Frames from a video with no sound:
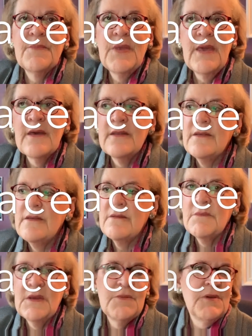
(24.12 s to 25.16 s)
and
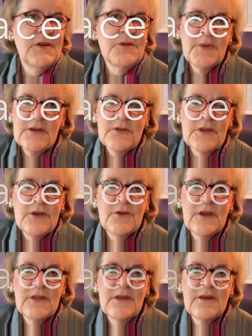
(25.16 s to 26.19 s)
maybe especially
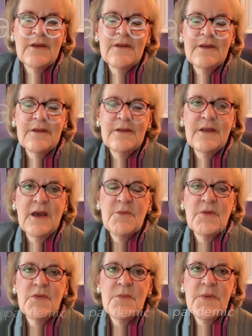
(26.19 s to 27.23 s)
during the time
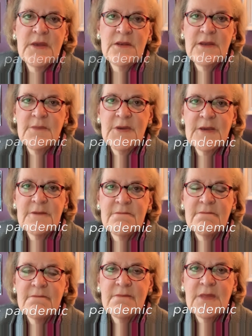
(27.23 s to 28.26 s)
of the pandemic.
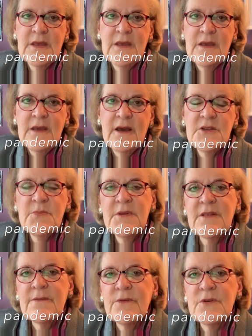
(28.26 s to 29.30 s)
I spent
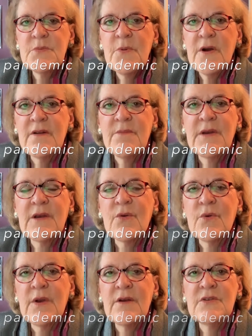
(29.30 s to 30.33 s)
the first part of my
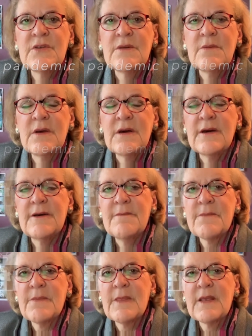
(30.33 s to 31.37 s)
career as a
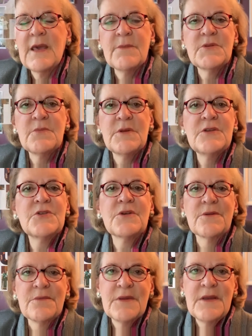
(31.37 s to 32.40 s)
campus
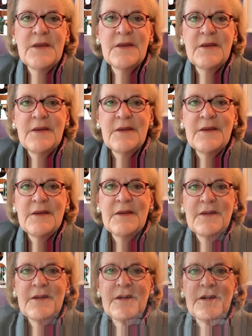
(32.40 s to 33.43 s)
minister.
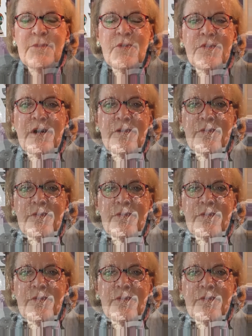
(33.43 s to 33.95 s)
Moved on